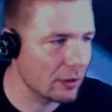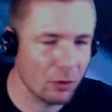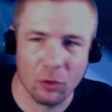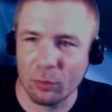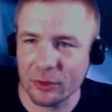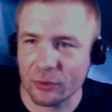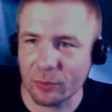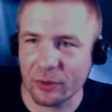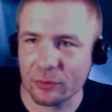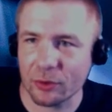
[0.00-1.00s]
A whole bunch
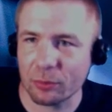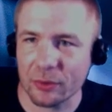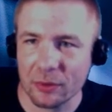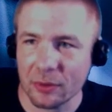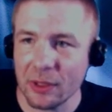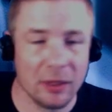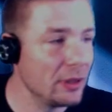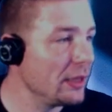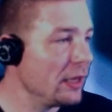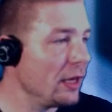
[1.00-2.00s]
of windows open.
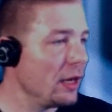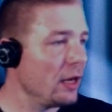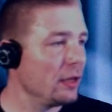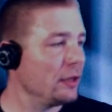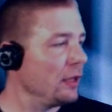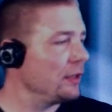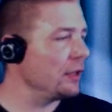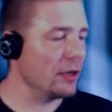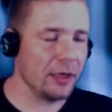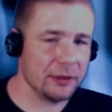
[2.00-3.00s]

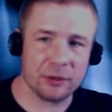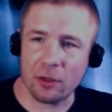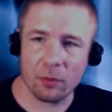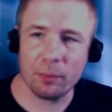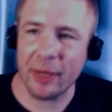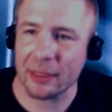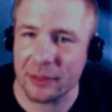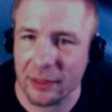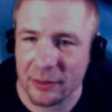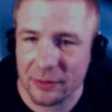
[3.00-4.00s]
All right, so
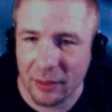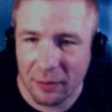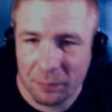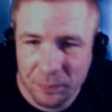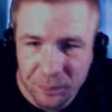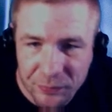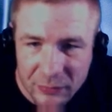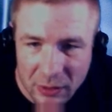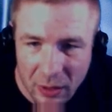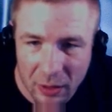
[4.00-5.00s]
back to this.
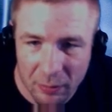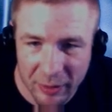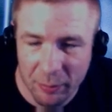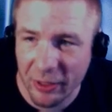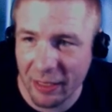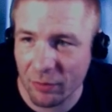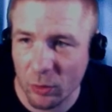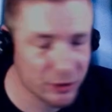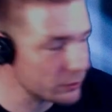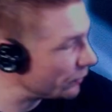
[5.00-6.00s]
Anybody have a
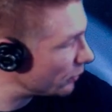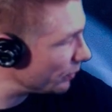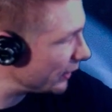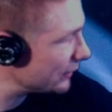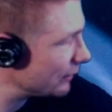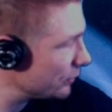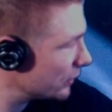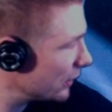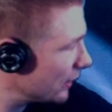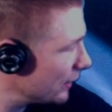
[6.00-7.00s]
question with OBS? I'm
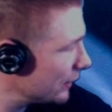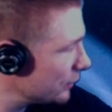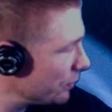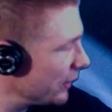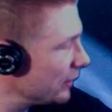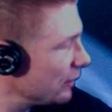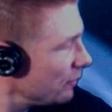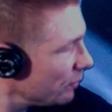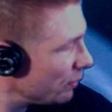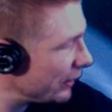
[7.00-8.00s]
just going to kind of explain
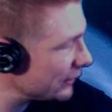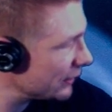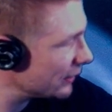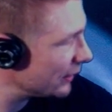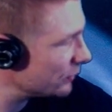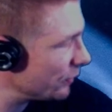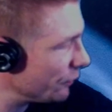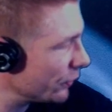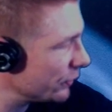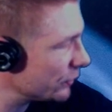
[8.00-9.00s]
the basic things
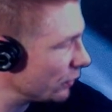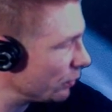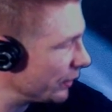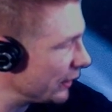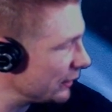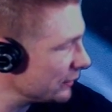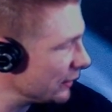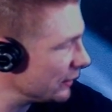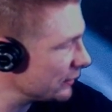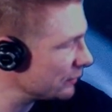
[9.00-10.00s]
if you're using OBS,
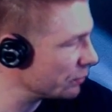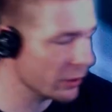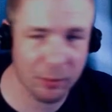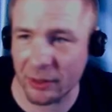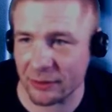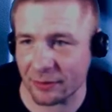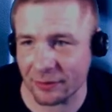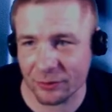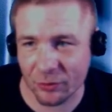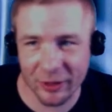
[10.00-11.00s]
and this pretty much
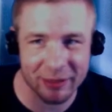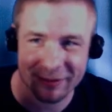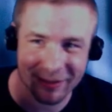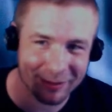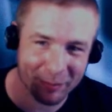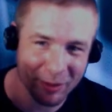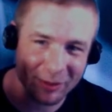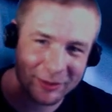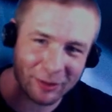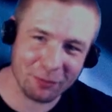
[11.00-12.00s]
the screen is going to be
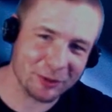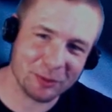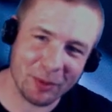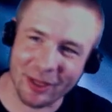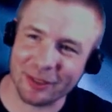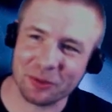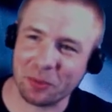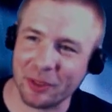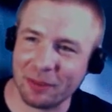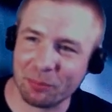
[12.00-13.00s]

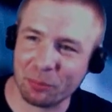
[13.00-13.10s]
self-explanatory.